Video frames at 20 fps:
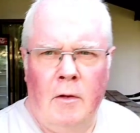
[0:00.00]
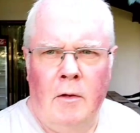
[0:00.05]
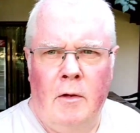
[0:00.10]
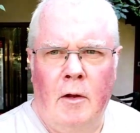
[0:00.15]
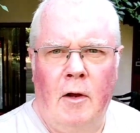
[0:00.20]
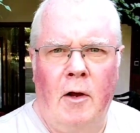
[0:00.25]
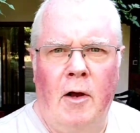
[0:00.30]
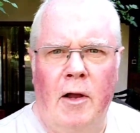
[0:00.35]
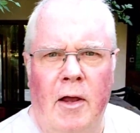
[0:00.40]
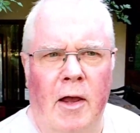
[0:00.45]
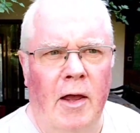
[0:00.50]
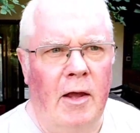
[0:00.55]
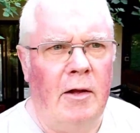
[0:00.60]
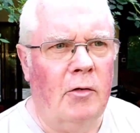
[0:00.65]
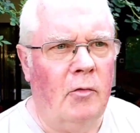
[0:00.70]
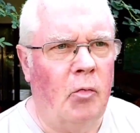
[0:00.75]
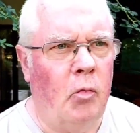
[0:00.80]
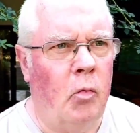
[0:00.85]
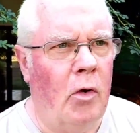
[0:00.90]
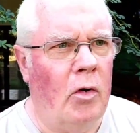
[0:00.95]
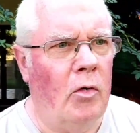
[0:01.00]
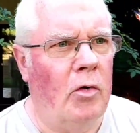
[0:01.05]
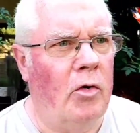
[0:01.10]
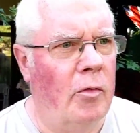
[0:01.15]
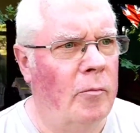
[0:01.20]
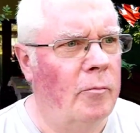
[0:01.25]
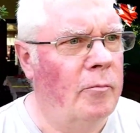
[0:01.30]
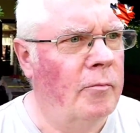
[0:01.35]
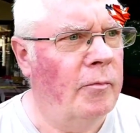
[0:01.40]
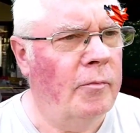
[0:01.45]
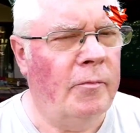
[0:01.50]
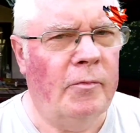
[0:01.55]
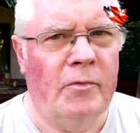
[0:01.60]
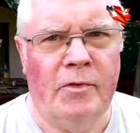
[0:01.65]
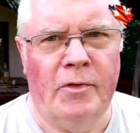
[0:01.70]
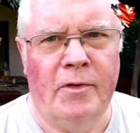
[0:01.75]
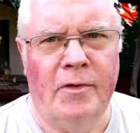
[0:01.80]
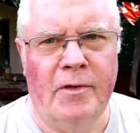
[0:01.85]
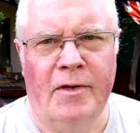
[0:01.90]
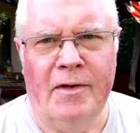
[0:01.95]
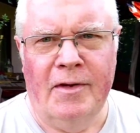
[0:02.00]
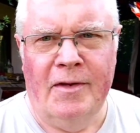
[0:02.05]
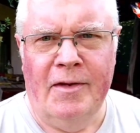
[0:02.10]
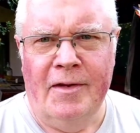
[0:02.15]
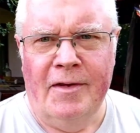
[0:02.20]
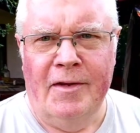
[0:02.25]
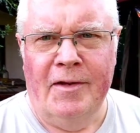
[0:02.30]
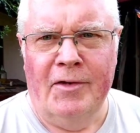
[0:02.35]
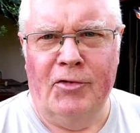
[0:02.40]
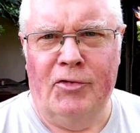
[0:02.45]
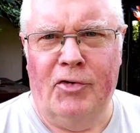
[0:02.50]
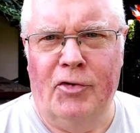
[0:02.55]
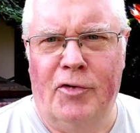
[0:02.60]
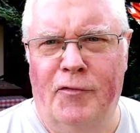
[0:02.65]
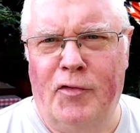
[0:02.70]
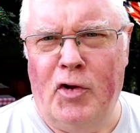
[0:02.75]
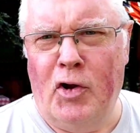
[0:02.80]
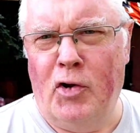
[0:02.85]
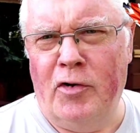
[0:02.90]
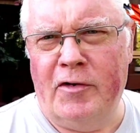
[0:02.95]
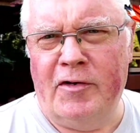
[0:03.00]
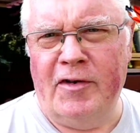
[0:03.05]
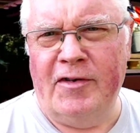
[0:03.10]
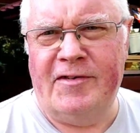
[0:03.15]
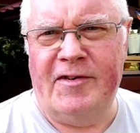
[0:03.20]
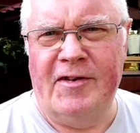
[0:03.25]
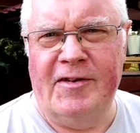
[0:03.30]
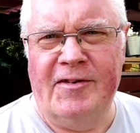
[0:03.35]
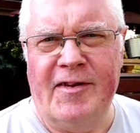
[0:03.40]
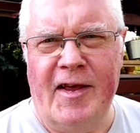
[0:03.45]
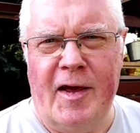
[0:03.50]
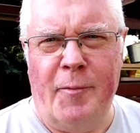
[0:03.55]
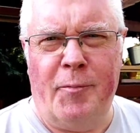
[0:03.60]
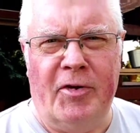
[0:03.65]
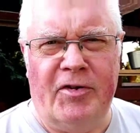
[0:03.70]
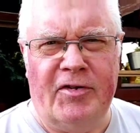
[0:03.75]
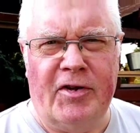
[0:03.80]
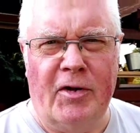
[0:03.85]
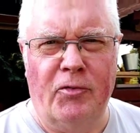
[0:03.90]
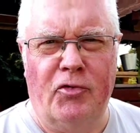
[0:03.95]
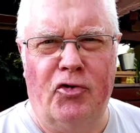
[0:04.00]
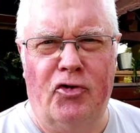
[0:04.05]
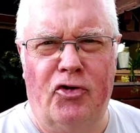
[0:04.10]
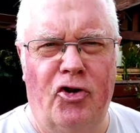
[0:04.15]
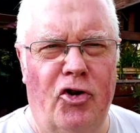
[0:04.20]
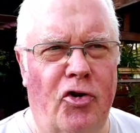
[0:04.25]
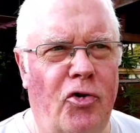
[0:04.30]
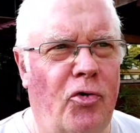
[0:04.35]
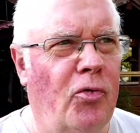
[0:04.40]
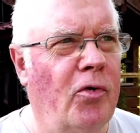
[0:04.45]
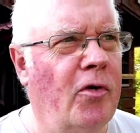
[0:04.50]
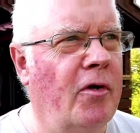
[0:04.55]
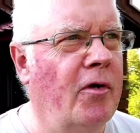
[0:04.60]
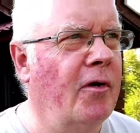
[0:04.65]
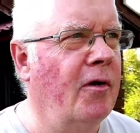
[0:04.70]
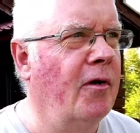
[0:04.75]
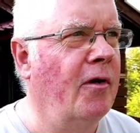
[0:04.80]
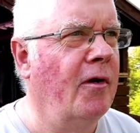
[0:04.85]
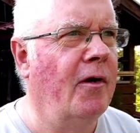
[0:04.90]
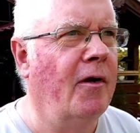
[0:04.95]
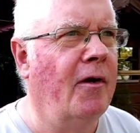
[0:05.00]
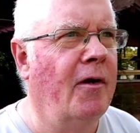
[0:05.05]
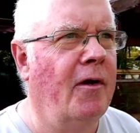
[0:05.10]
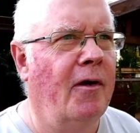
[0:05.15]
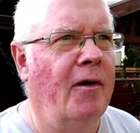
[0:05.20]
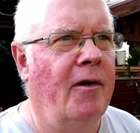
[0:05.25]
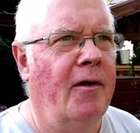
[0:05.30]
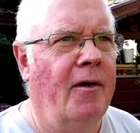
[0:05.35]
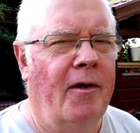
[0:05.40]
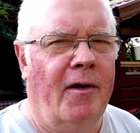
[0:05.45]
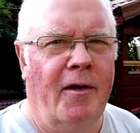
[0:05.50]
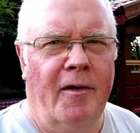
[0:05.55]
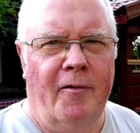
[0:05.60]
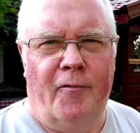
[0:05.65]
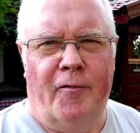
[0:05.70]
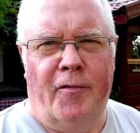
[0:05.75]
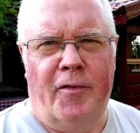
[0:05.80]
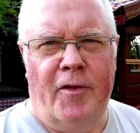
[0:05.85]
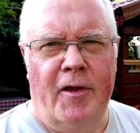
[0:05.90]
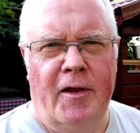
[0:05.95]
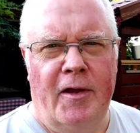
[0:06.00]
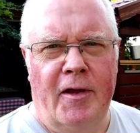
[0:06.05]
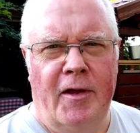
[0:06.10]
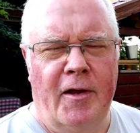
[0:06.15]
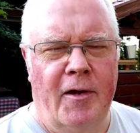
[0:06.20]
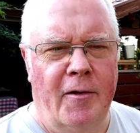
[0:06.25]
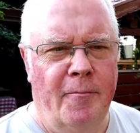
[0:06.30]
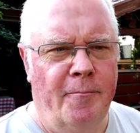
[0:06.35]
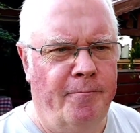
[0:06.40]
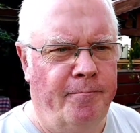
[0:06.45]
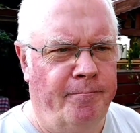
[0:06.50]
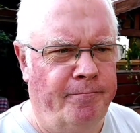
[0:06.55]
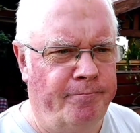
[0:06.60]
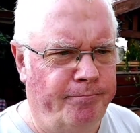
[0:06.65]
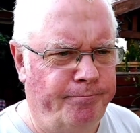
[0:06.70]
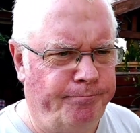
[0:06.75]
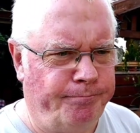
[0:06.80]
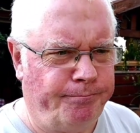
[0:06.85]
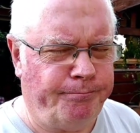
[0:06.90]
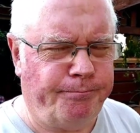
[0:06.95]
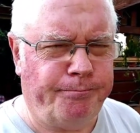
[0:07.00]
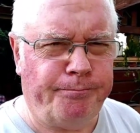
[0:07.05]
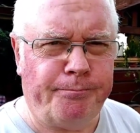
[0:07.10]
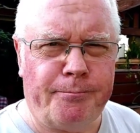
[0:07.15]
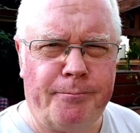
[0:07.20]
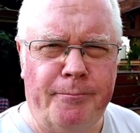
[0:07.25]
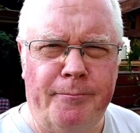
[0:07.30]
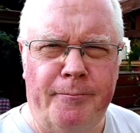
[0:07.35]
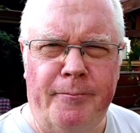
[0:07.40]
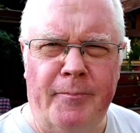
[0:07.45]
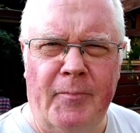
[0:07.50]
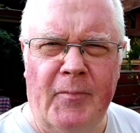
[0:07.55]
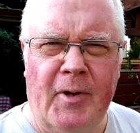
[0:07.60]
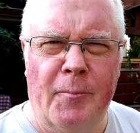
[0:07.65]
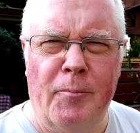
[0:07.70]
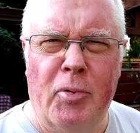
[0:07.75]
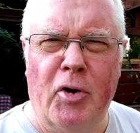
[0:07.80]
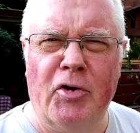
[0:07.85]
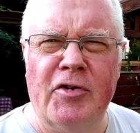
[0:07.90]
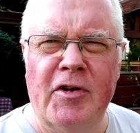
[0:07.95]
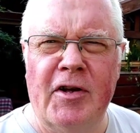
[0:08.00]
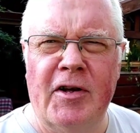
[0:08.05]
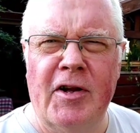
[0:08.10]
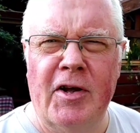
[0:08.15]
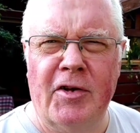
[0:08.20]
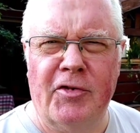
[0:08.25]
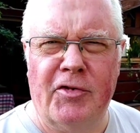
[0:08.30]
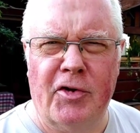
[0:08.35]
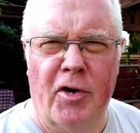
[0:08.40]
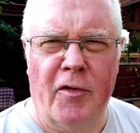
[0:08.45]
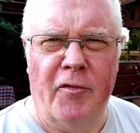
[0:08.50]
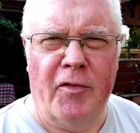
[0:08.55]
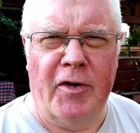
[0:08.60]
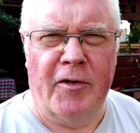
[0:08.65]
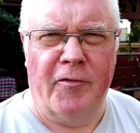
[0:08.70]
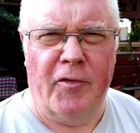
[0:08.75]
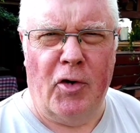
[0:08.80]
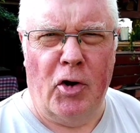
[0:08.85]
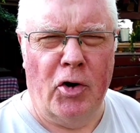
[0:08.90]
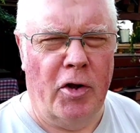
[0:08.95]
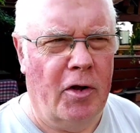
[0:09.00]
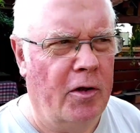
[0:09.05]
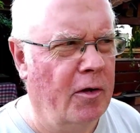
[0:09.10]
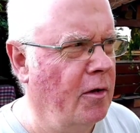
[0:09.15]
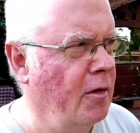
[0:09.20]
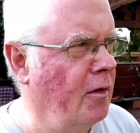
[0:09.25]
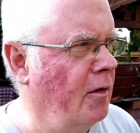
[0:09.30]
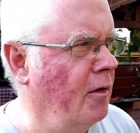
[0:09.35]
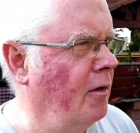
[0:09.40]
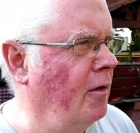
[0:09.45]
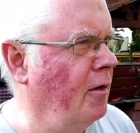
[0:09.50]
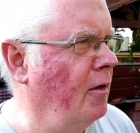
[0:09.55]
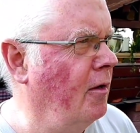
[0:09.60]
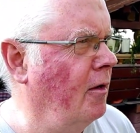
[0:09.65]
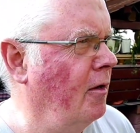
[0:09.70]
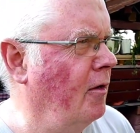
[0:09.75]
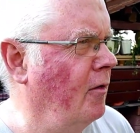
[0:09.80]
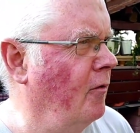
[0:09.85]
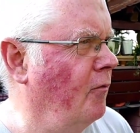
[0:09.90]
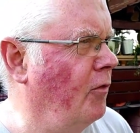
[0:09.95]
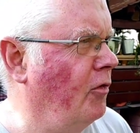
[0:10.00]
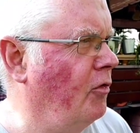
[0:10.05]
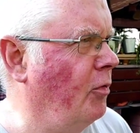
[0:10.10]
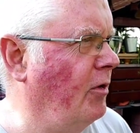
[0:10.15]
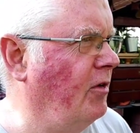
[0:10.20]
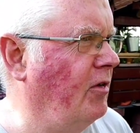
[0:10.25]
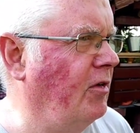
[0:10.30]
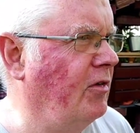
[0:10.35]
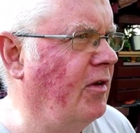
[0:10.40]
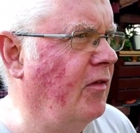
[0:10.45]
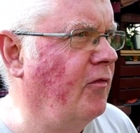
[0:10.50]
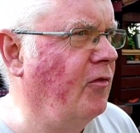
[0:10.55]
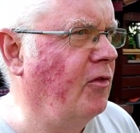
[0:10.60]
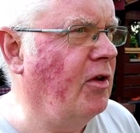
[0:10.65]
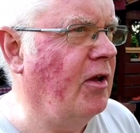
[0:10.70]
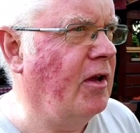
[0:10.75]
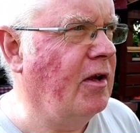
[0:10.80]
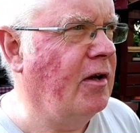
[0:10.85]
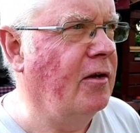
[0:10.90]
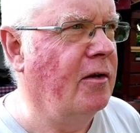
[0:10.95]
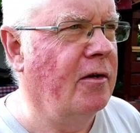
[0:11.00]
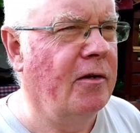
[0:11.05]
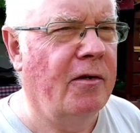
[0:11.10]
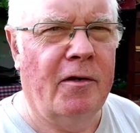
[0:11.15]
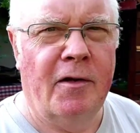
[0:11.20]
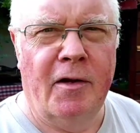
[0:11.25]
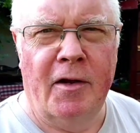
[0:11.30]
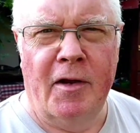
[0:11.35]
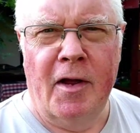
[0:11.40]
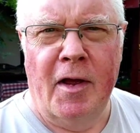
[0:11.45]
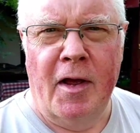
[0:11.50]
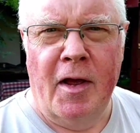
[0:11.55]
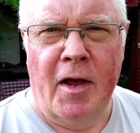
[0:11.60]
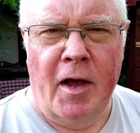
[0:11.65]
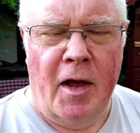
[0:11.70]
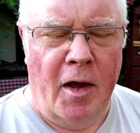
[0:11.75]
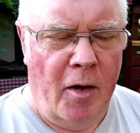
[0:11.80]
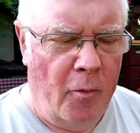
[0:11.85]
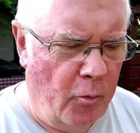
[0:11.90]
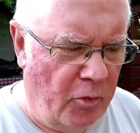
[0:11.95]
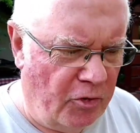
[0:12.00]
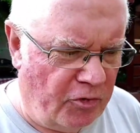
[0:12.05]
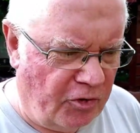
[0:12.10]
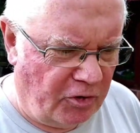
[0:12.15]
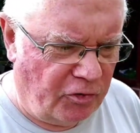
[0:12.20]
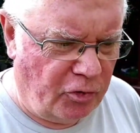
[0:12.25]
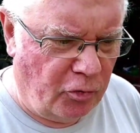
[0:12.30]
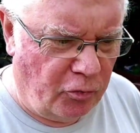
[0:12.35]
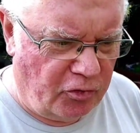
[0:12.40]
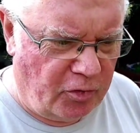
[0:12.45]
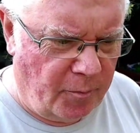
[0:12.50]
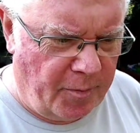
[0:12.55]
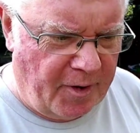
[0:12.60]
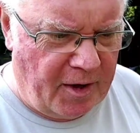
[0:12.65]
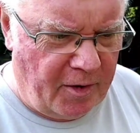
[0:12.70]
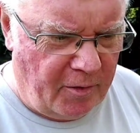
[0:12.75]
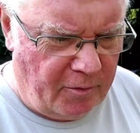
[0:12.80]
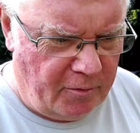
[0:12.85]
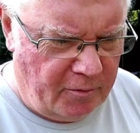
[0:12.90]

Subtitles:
Hi and welcome to the vlog. This is episode 2 of the Bosnia and Herzegovina vlog for 2017, which I talked about